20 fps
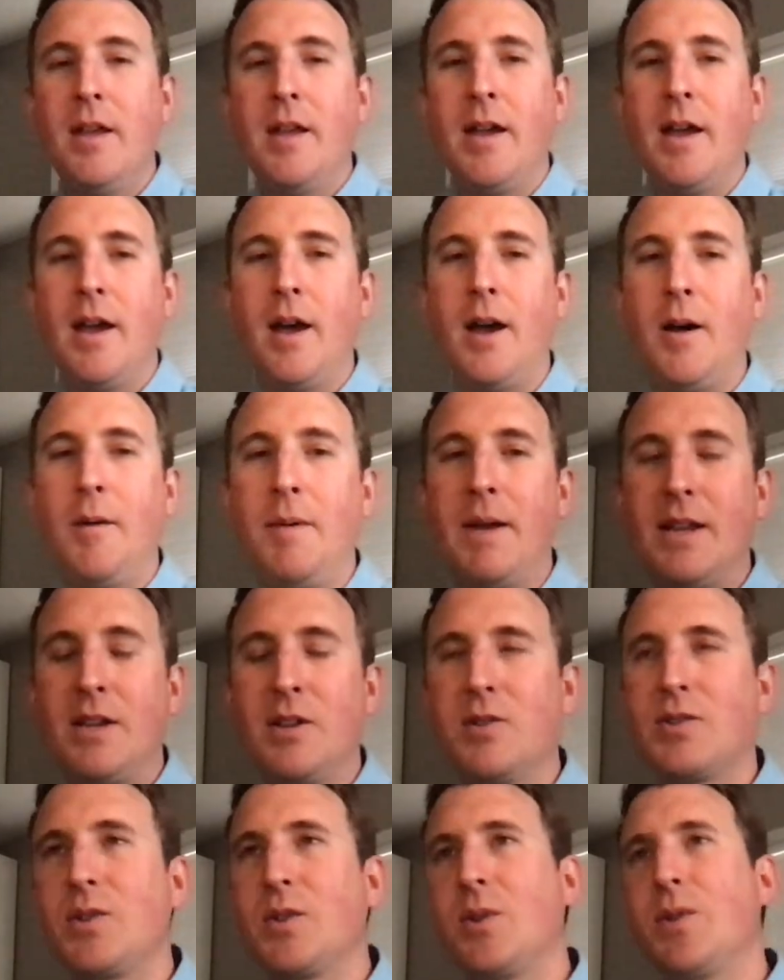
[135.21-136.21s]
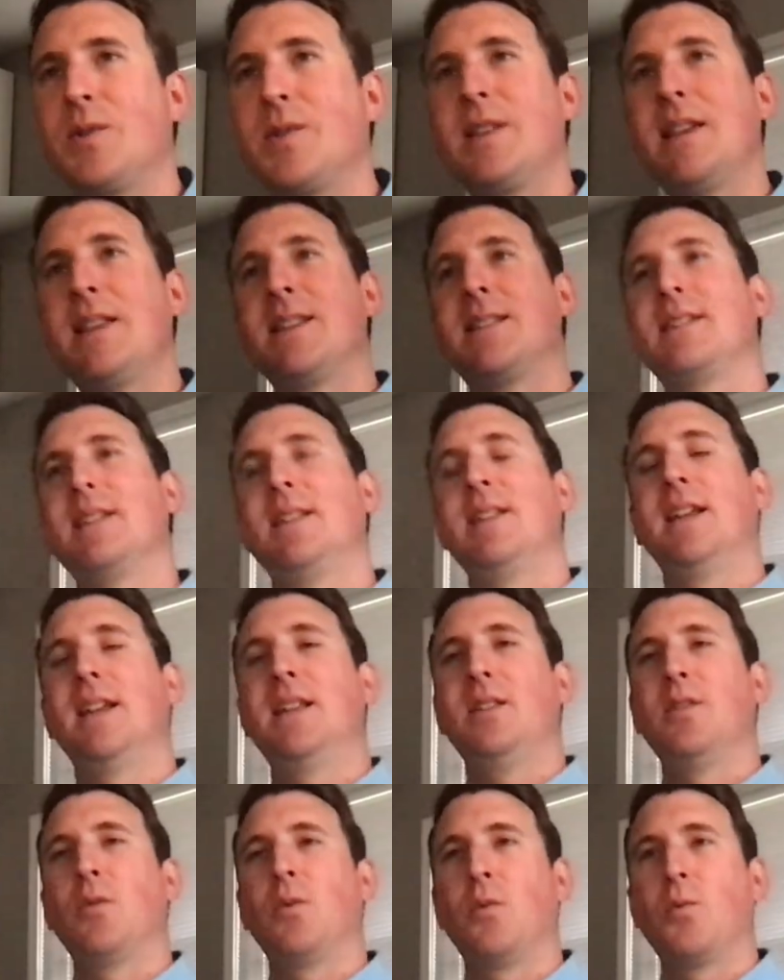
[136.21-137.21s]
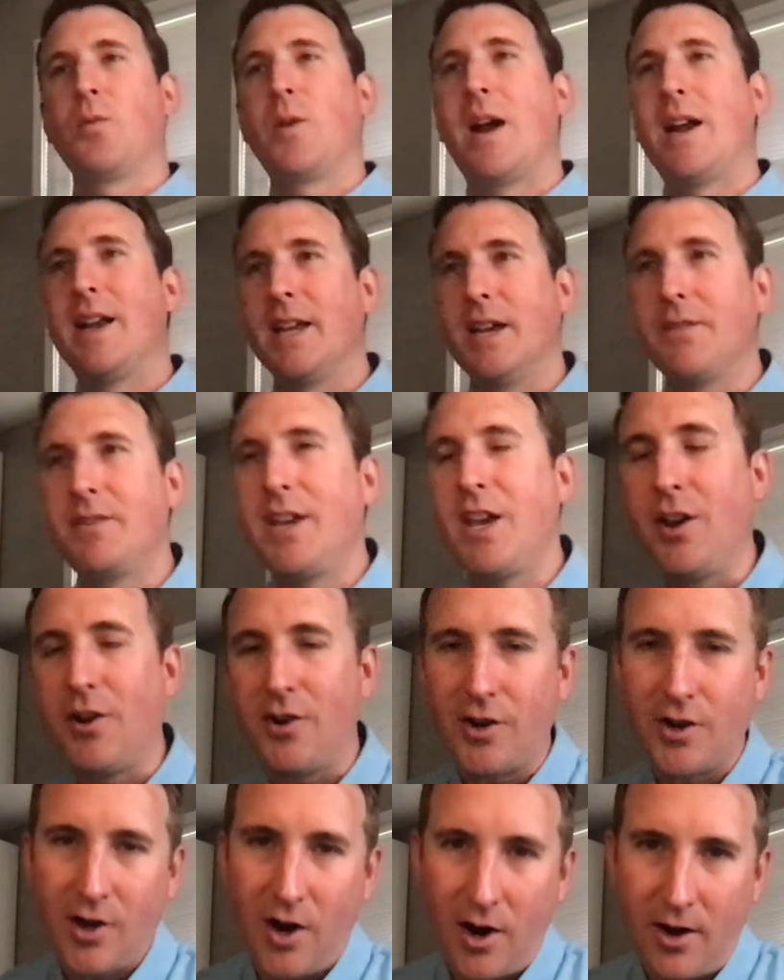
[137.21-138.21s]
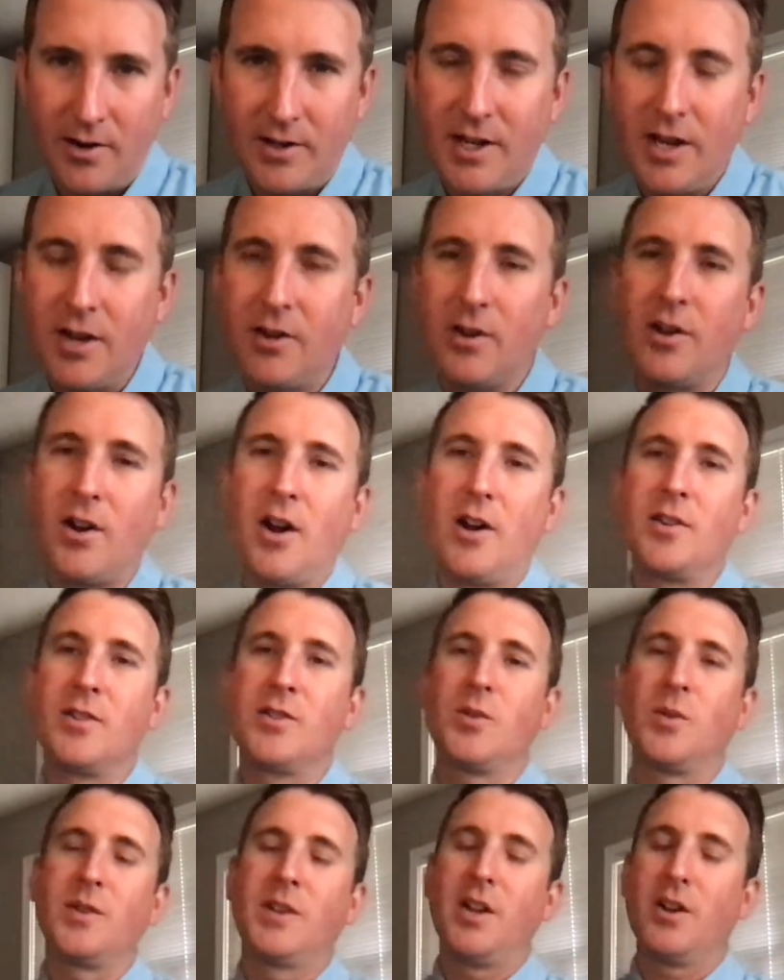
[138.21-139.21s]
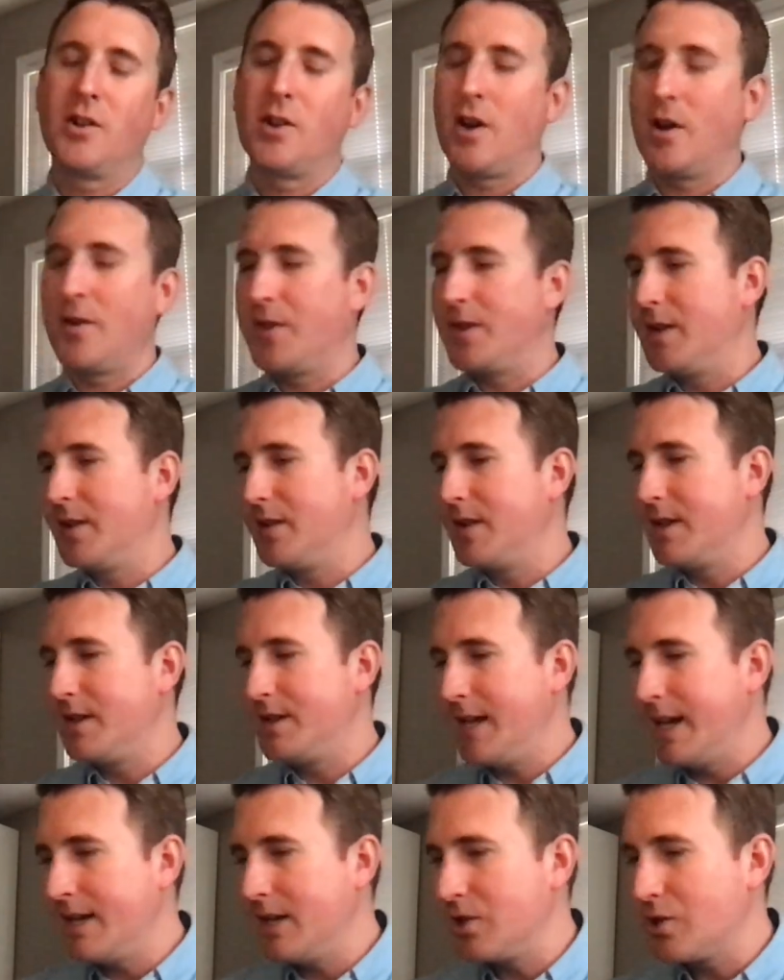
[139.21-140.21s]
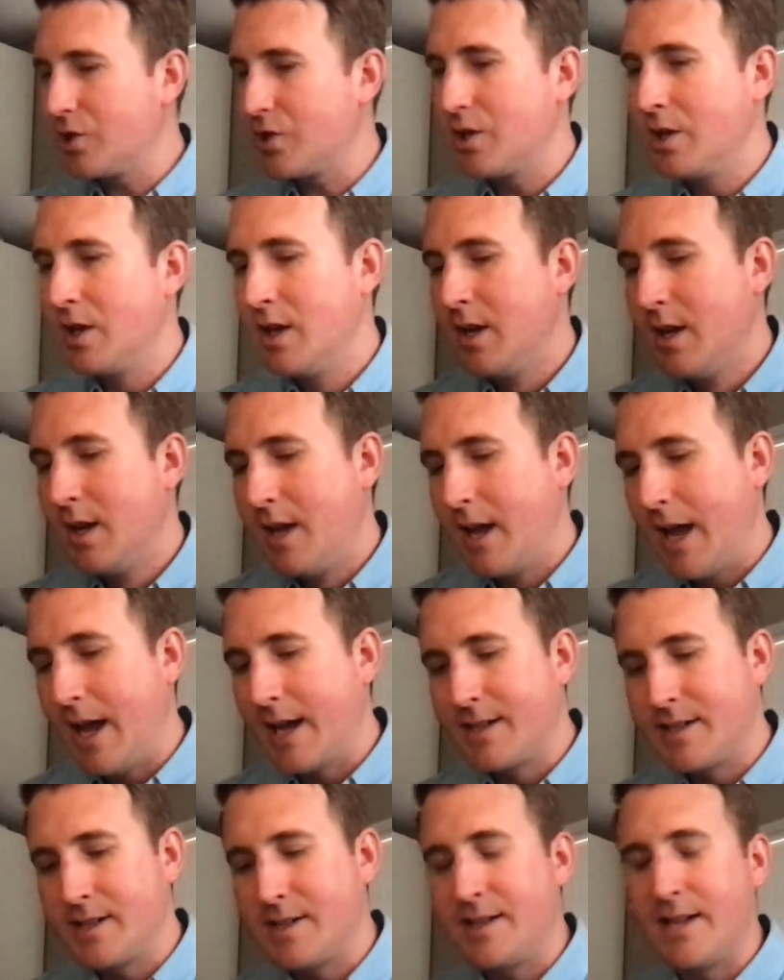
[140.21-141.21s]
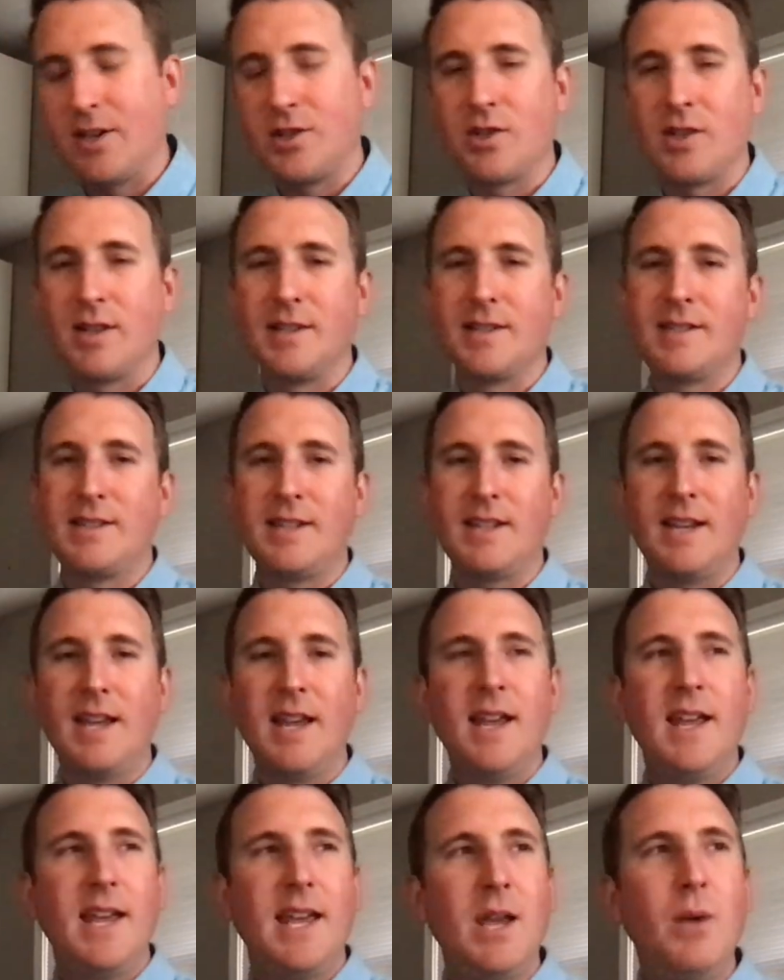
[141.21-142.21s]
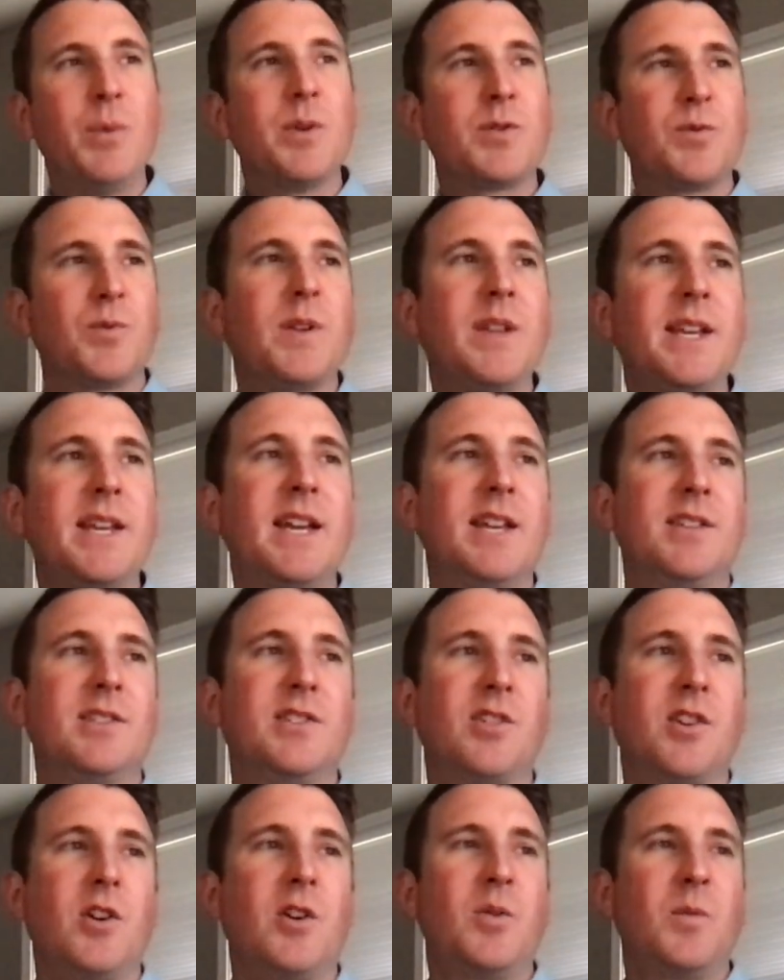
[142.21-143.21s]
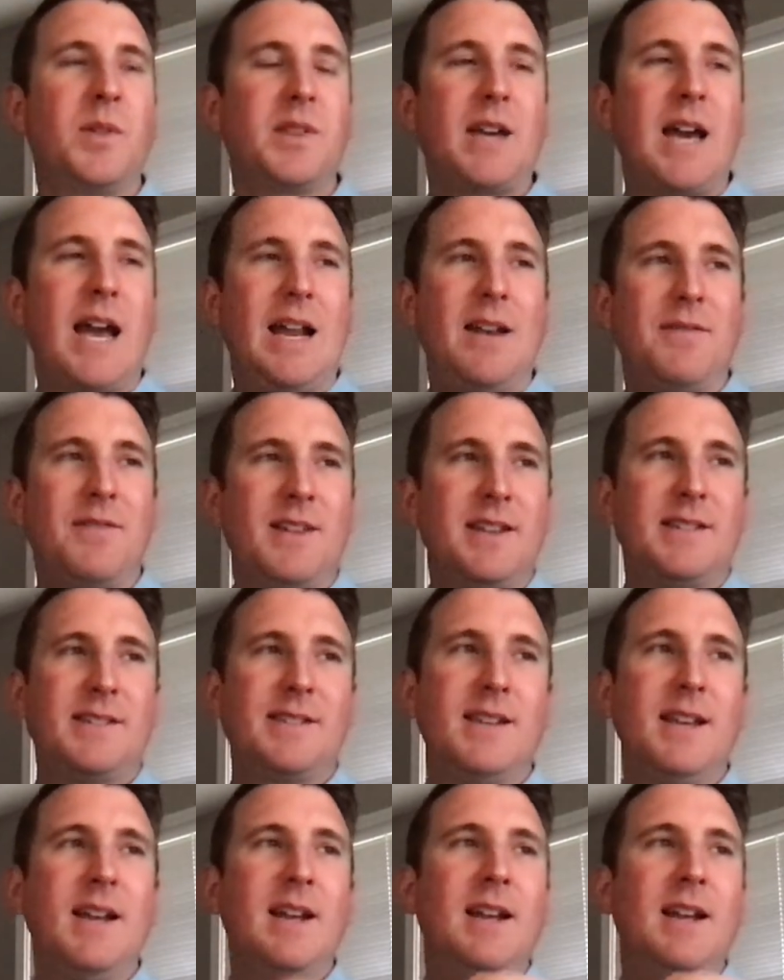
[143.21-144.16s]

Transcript: So you see this in the writing of Kierkegaard. Soren Kierkegaard, the Danish existentialist, he was really concerned with kind of this